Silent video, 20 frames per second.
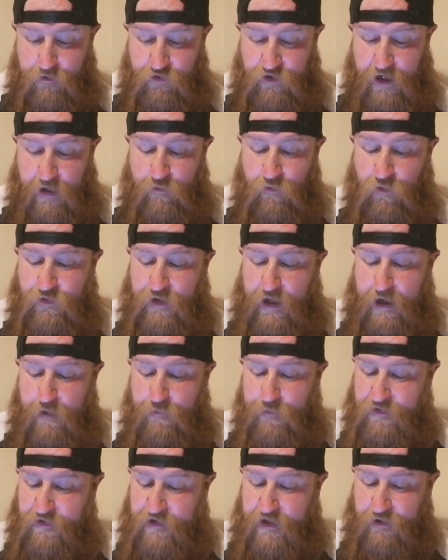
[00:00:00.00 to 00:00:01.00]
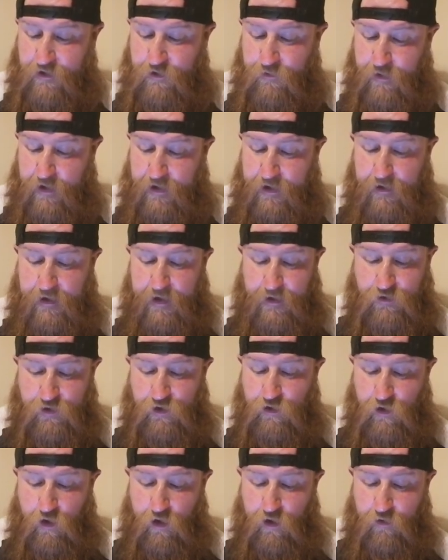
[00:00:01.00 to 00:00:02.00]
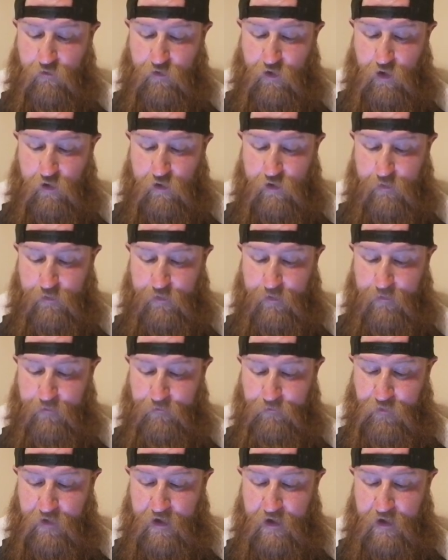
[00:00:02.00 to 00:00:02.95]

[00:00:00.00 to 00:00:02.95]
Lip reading: General Data Protection Regulation Law of Europe.